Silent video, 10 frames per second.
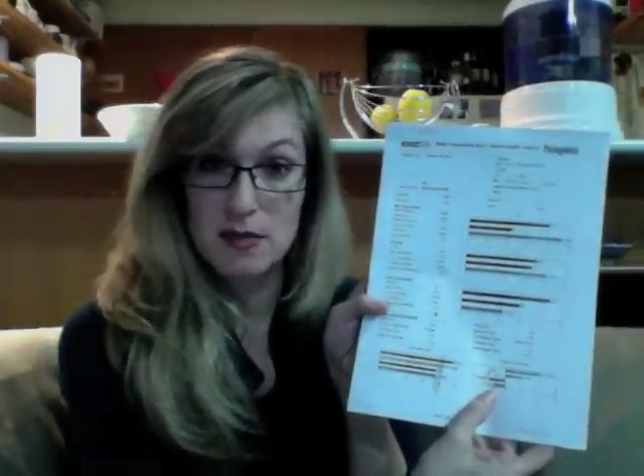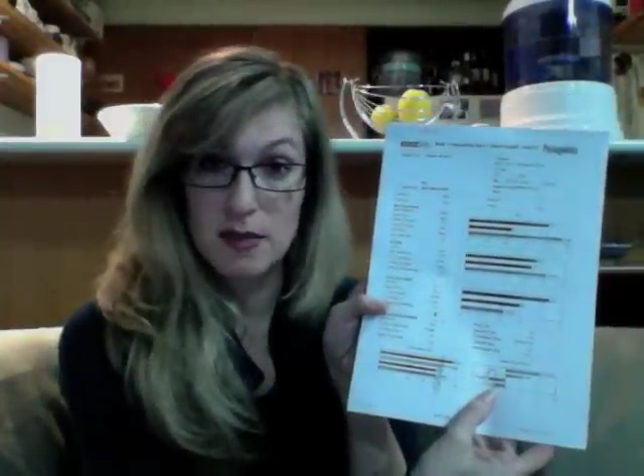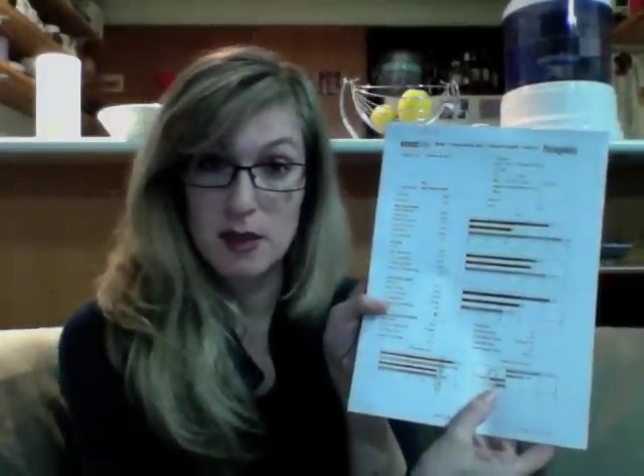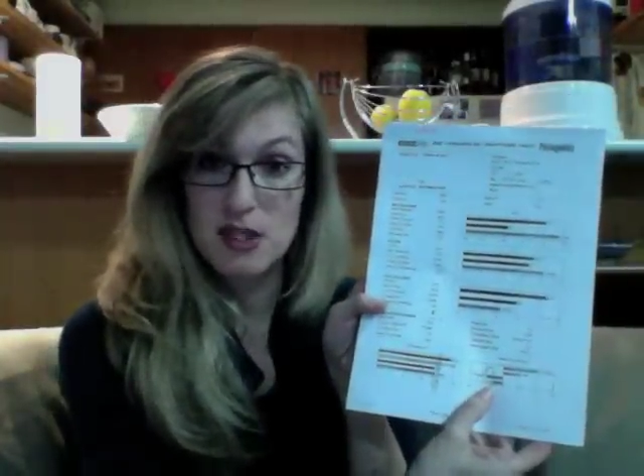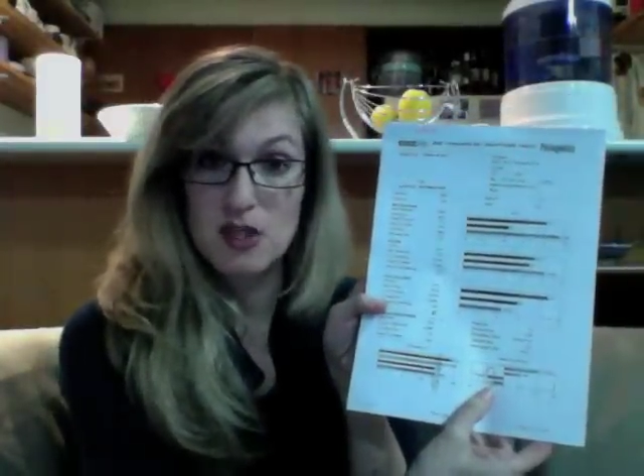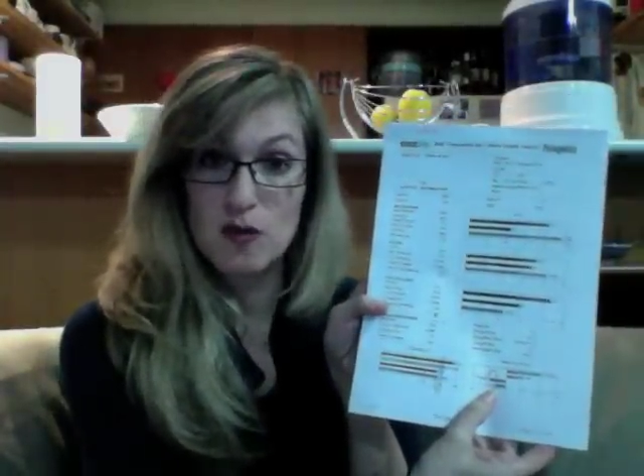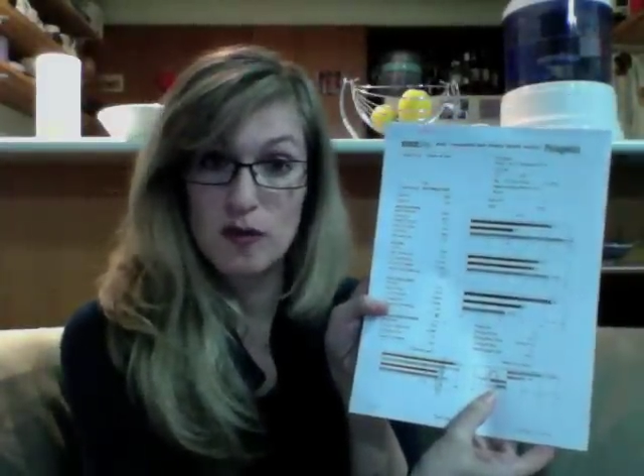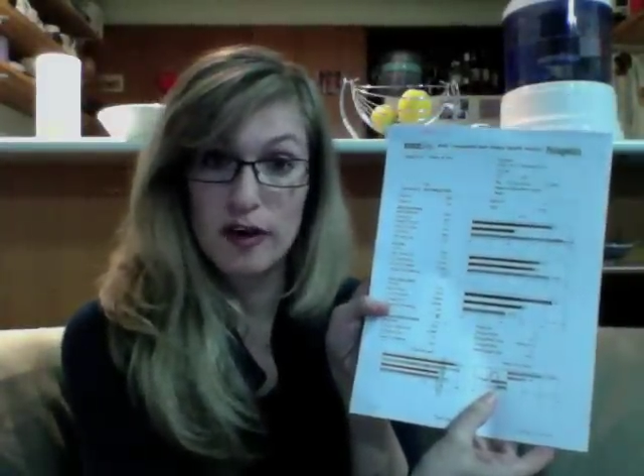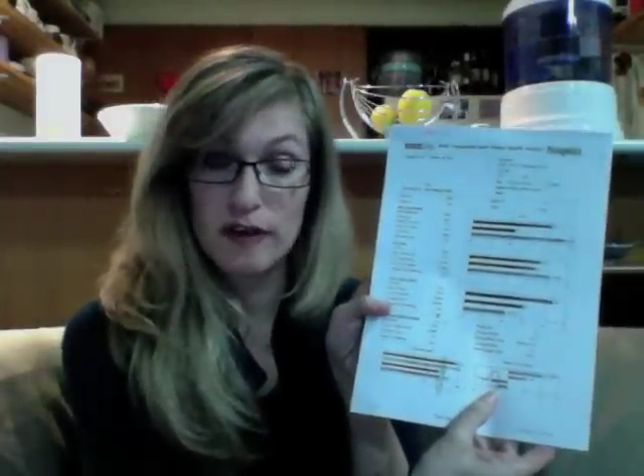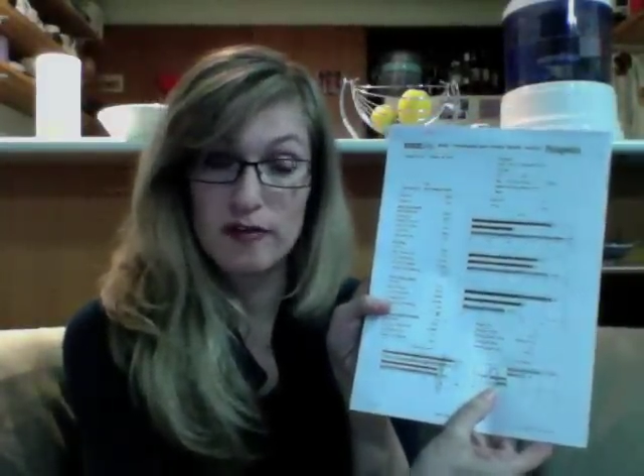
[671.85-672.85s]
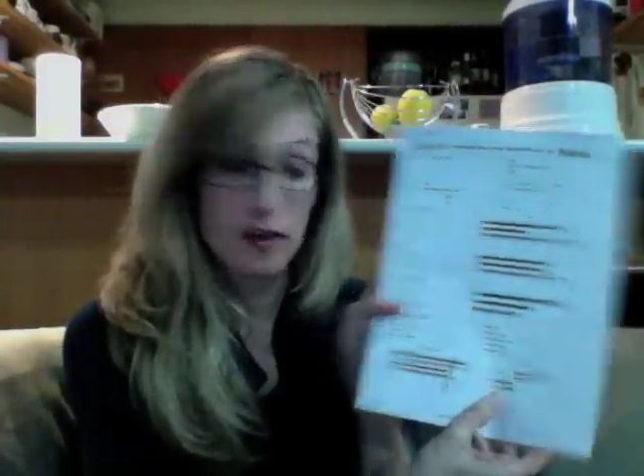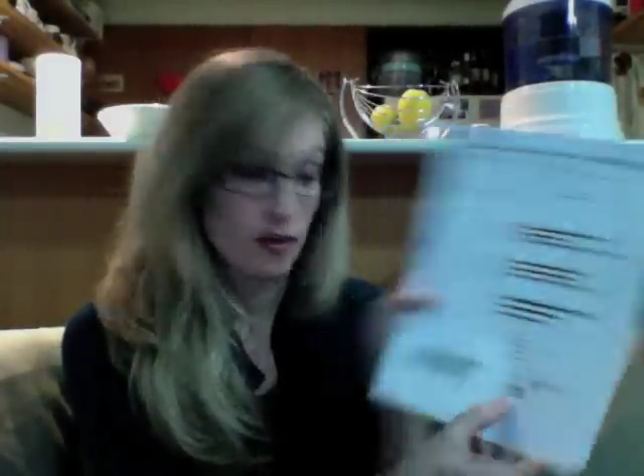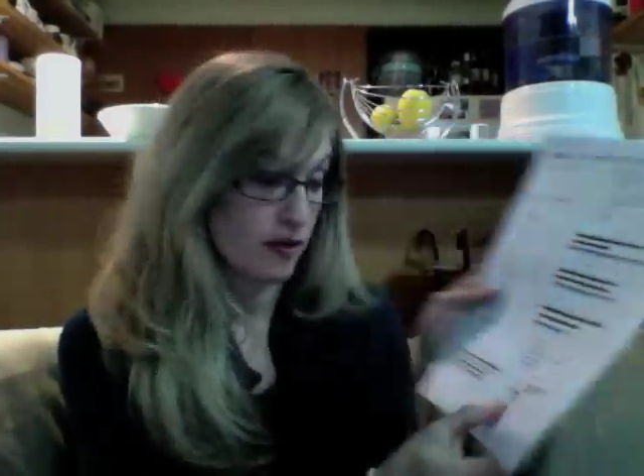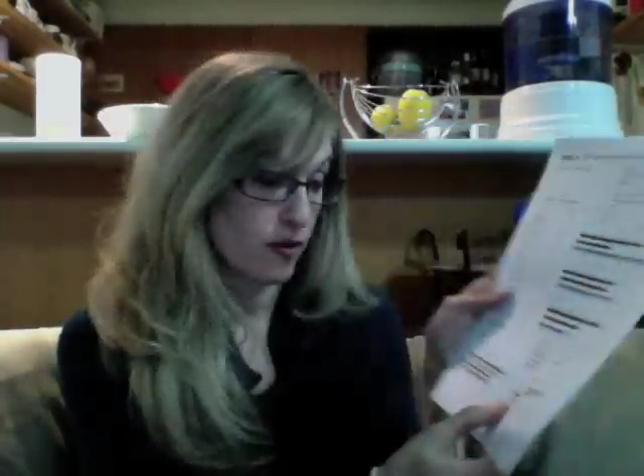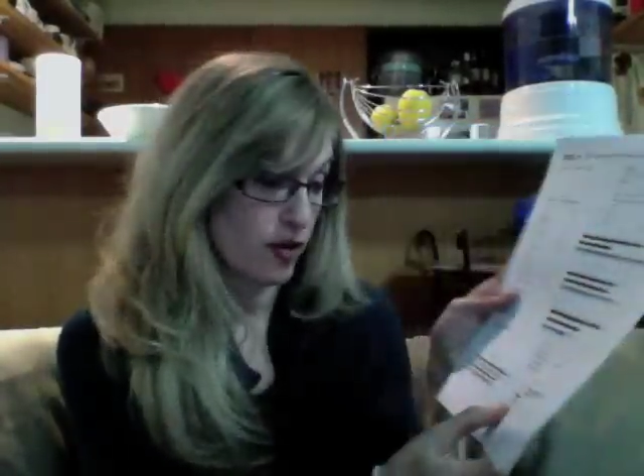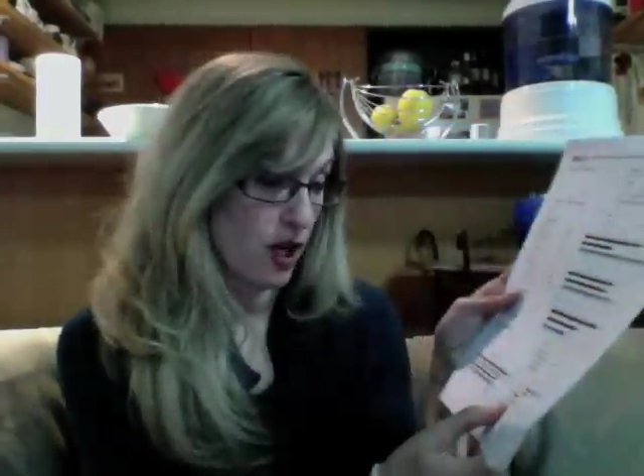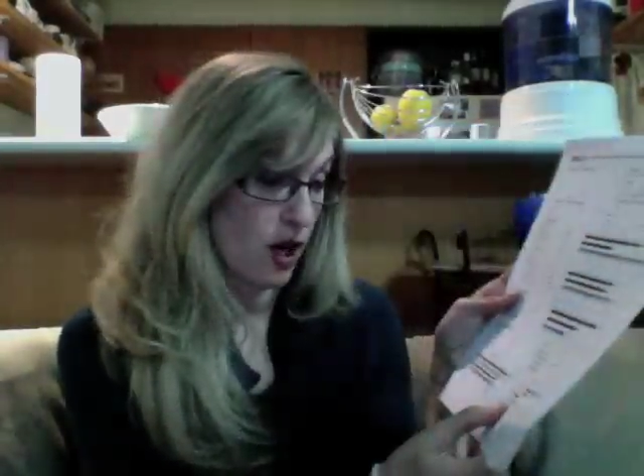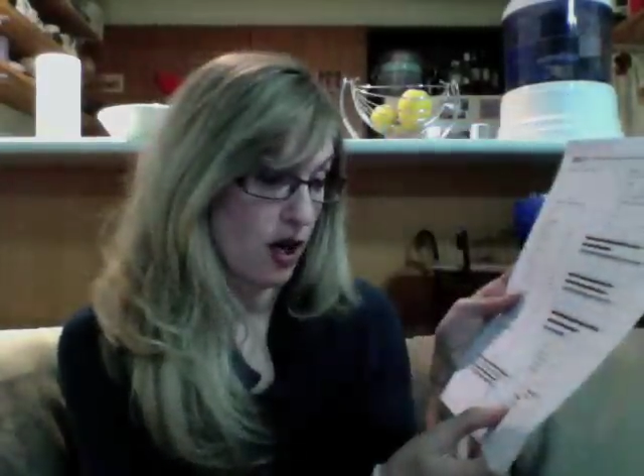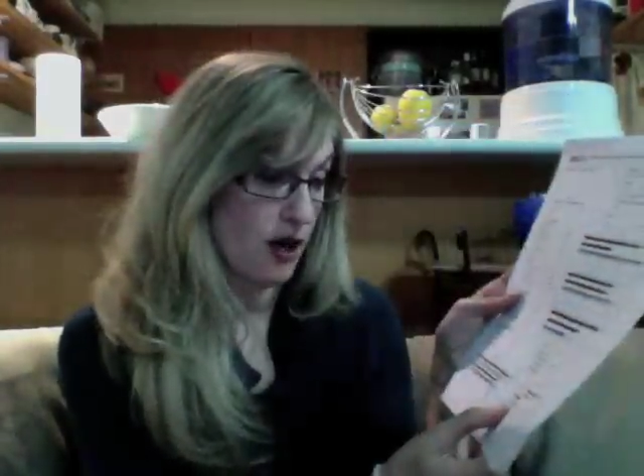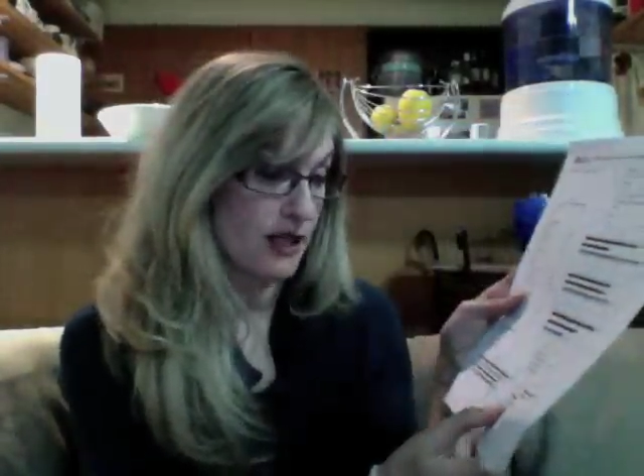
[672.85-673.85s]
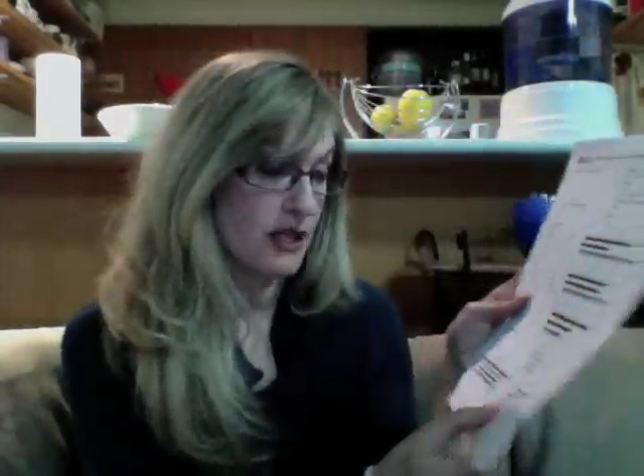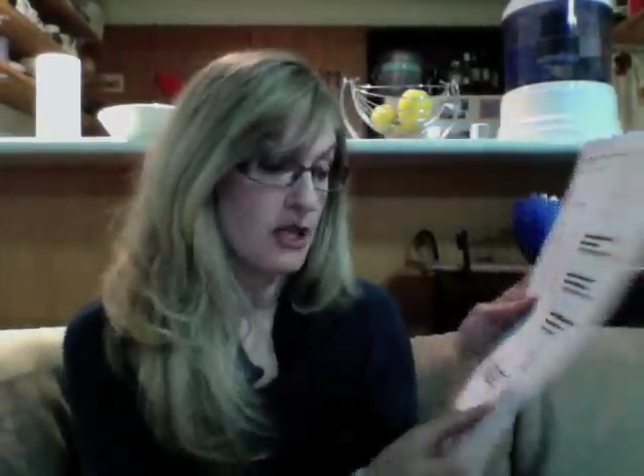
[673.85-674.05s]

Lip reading: but it was still very, very, very high.